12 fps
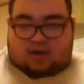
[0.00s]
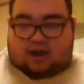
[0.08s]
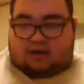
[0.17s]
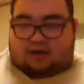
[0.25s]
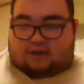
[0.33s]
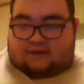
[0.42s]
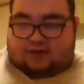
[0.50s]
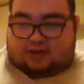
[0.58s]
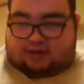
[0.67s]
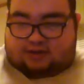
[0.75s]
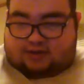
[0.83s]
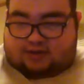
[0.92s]
I
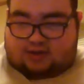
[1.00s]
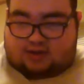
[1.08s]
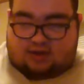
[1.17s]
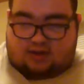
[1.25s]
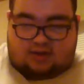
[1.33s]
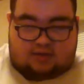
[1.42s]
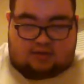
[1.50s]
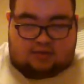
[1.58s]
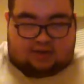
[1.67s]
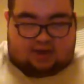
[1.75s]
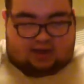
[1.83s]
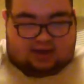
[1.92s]
revealed
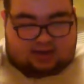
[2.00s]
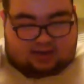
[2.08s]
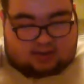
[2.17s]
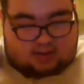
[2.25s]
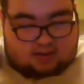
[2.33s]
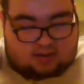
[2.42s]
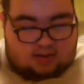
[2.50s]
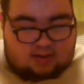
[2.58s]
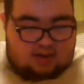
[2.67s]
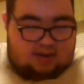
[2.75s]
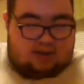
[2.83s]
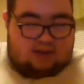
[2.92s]
my
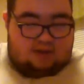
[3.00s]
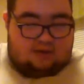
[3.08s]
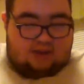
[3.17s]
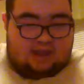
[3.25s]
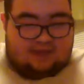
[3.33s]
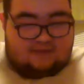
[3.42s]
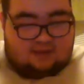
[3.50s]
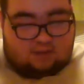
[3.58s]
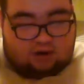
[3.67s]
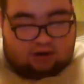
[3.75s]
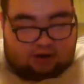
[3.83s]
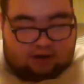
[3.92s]
Ether, the Heavenly
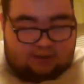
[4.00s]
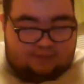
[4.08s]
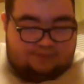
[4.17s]
Monarch,